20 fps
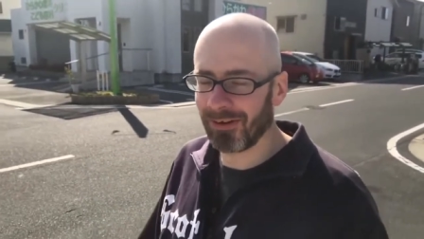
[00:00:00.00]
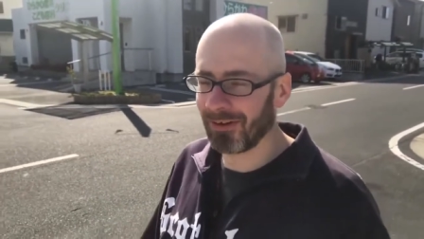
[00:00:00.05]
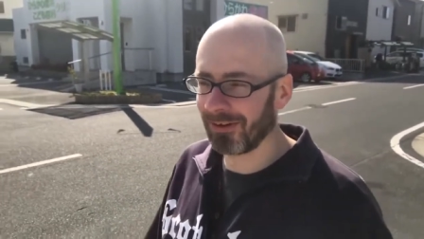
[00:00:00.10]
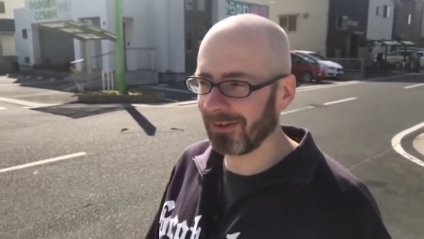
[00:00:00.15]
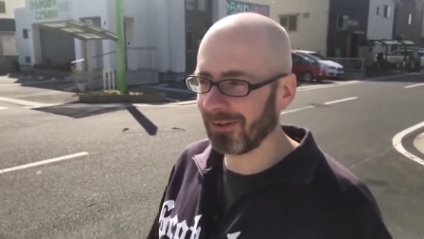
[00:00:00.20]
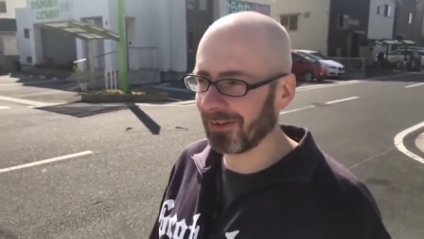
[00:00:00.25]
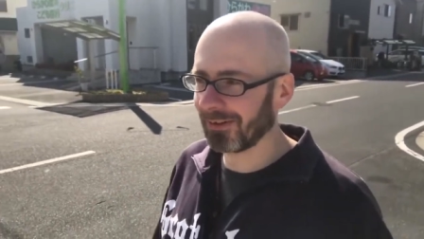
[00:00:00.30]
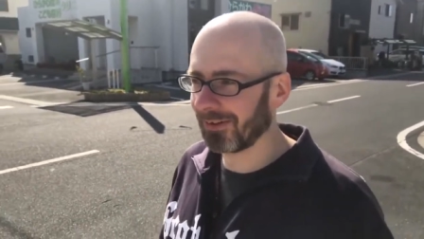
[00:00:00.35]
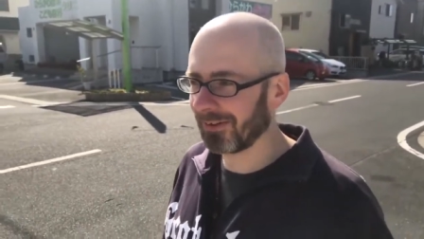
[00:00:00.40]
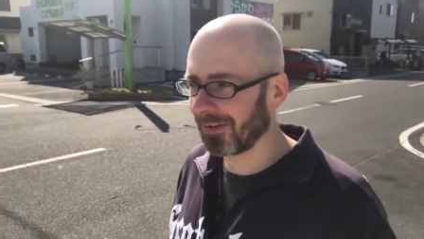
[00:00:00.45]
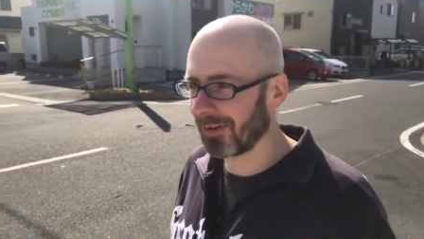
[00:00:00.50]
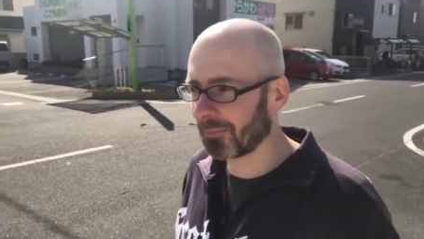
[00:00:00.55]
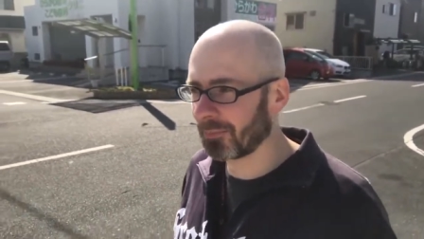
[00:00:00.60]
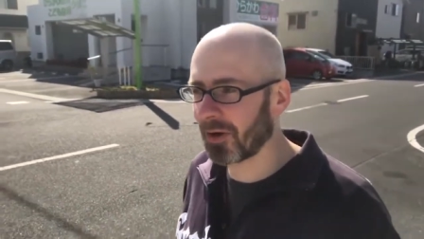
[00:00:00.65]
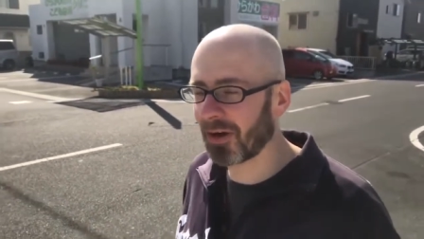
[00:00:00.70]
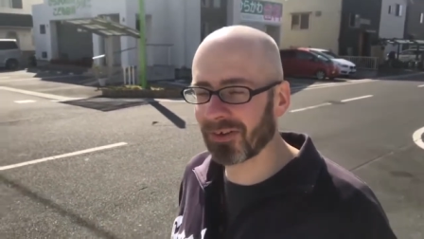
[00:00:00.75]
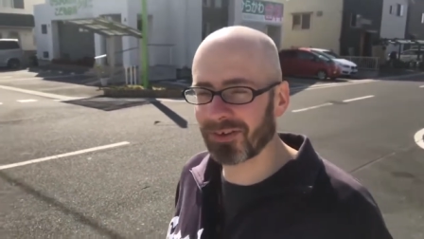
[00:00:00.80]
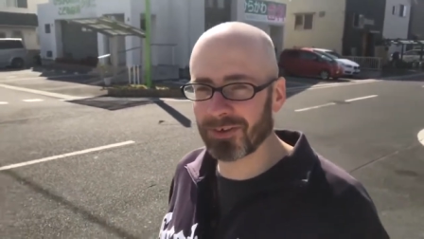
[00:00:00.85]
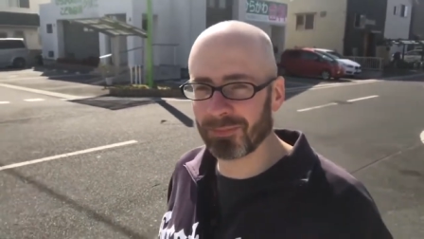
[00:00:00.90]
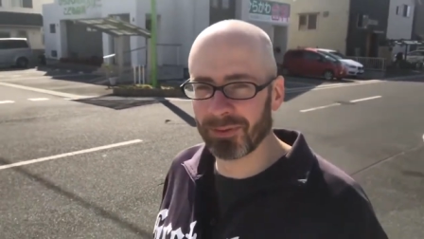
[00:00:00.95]
on the
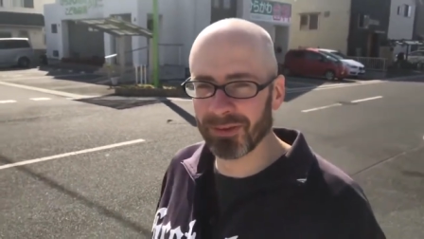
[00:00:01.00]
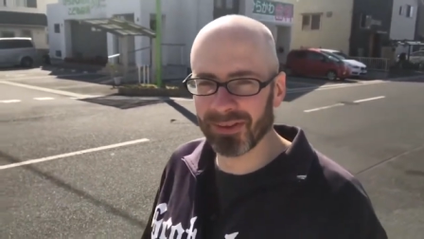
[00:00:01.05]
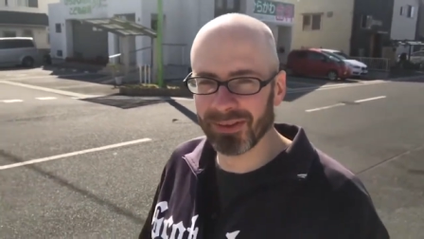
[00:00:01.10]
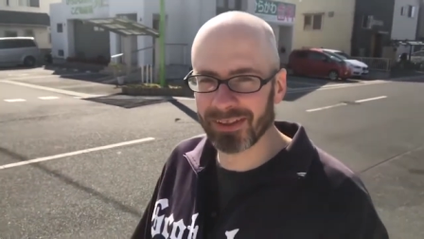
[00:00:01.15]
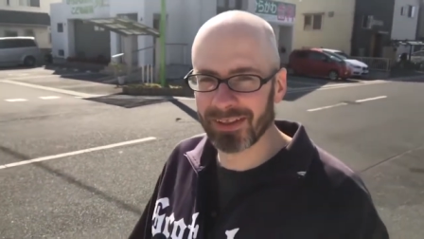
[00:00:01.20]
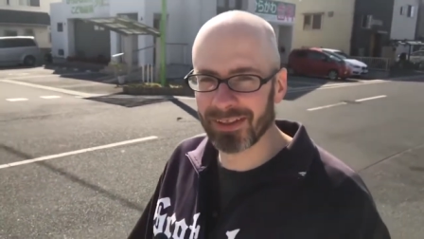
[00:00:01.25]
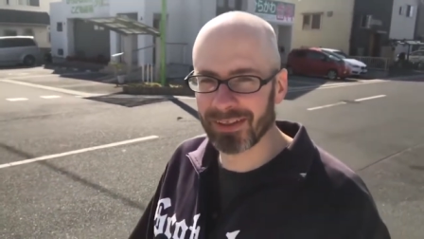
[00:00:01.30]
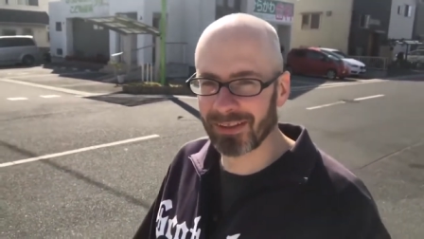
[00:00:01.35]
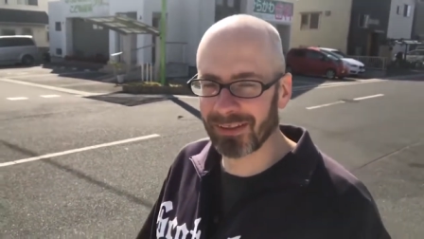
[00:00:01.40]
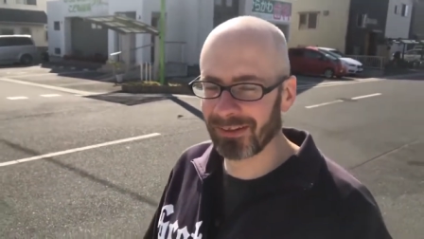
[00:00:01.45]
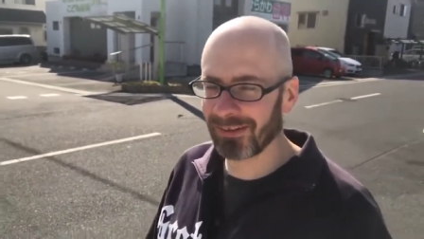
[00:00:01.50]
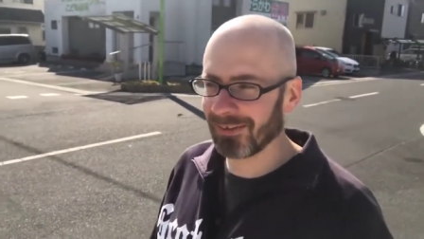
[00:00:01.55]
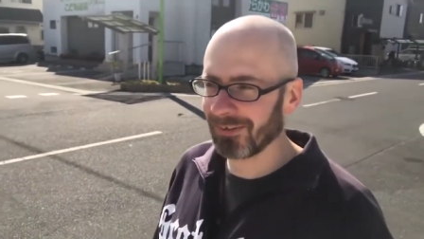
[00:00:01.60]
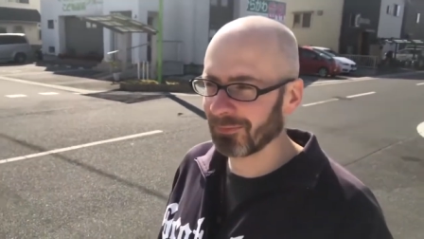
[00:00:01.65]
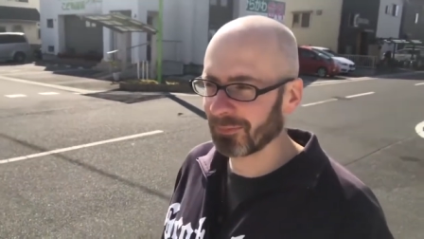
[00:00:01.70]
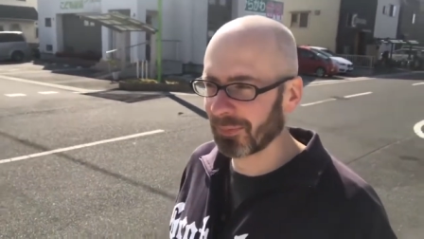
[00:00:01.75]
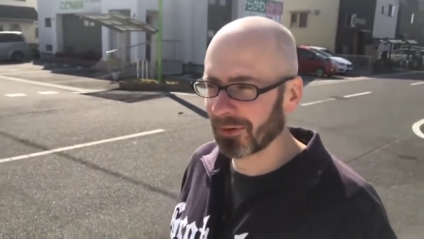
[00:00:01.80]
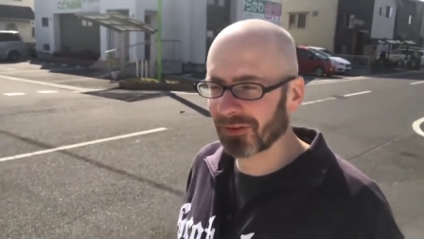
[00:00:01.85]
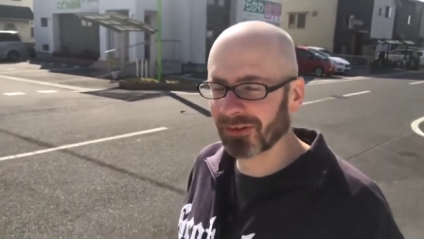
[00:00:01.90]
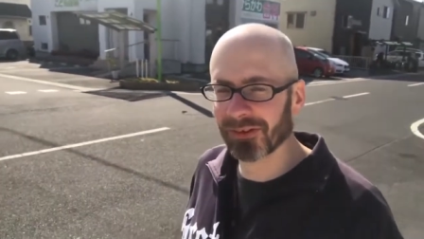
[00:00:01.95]
possibility that
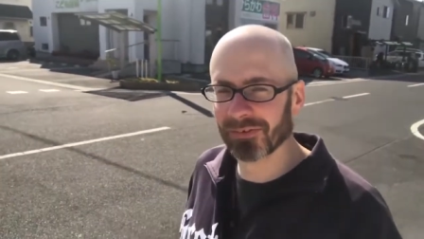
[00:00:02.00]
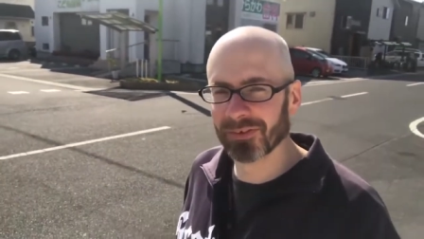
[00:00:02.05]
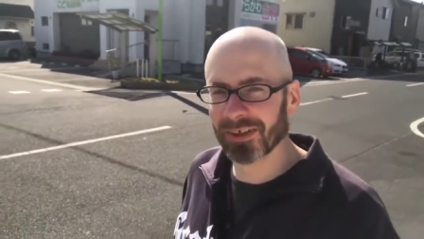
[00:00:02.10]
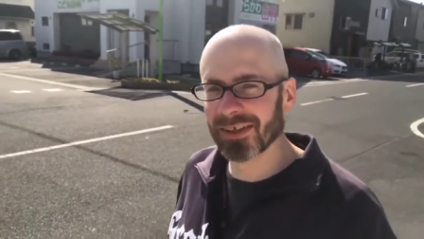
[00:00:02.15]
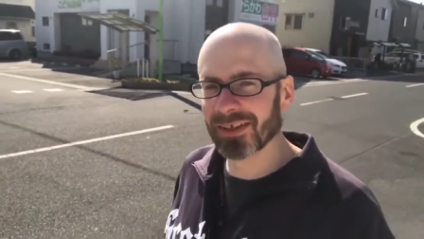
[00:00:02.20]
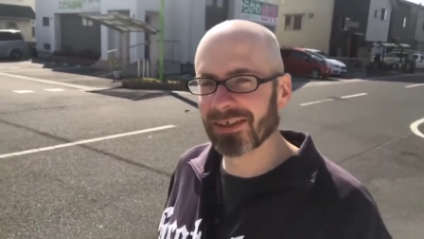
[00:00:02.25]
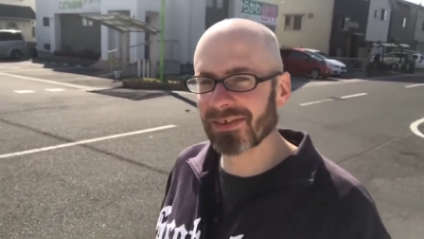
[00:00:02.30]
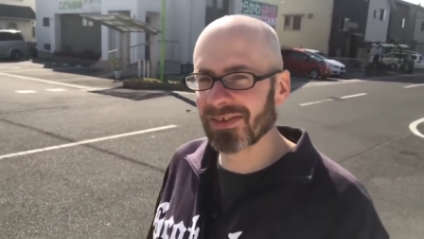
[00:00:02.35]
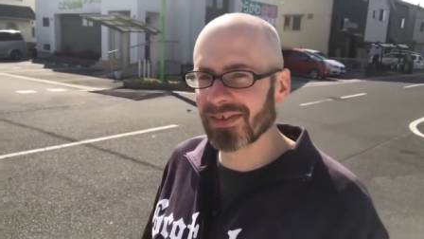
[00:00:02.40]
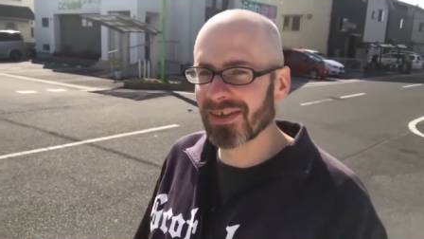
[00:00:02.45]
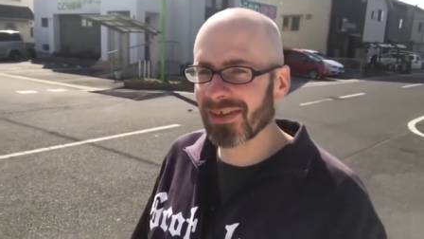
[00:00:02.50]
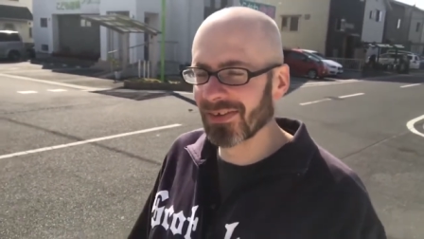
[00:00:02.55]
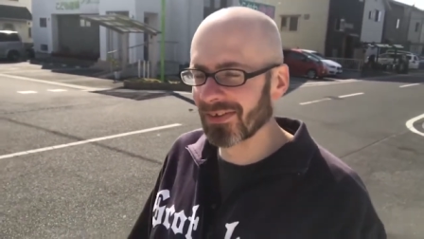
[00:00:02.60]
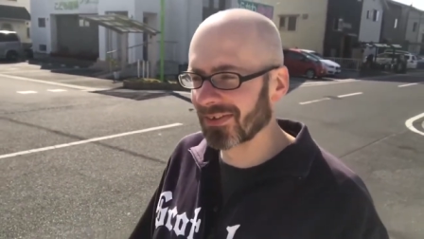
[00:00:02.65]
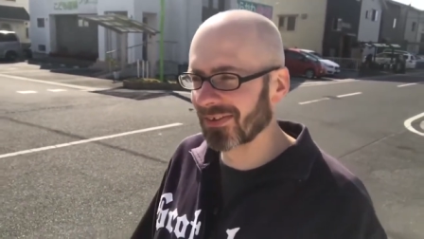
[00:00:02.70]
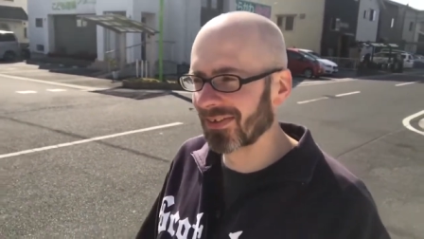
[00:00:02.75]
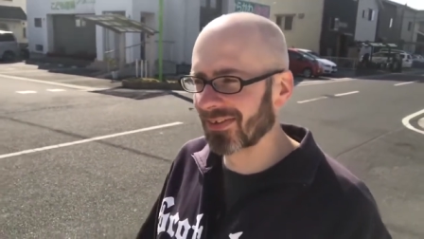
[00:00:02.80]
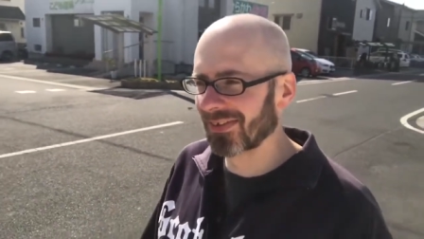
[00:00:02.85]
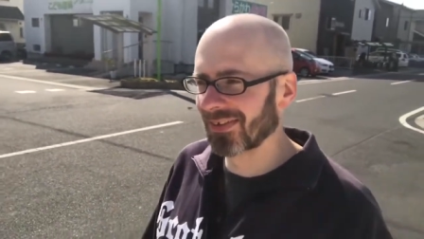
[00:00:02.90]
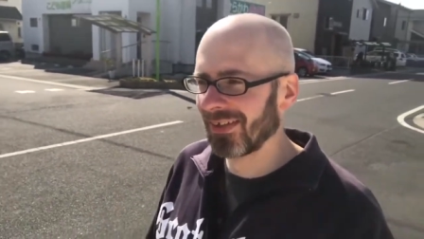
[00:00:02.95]
burglary
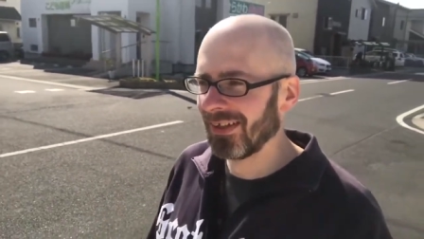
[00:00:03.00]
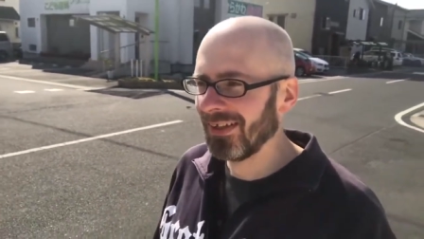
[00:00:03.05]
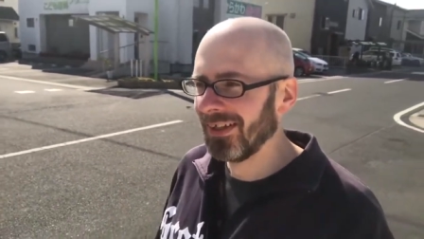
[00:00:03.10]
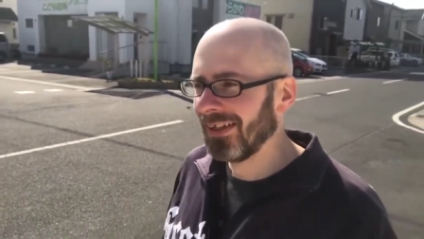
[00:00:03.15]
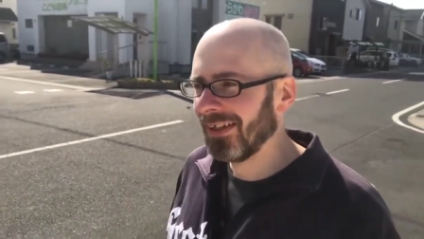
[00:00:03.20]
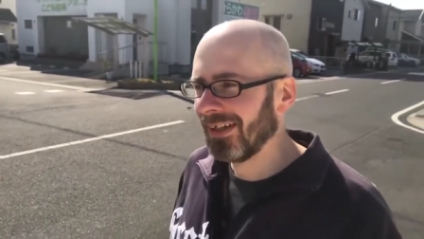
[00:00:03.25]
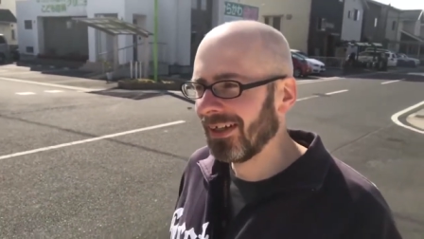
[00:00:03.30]
exists.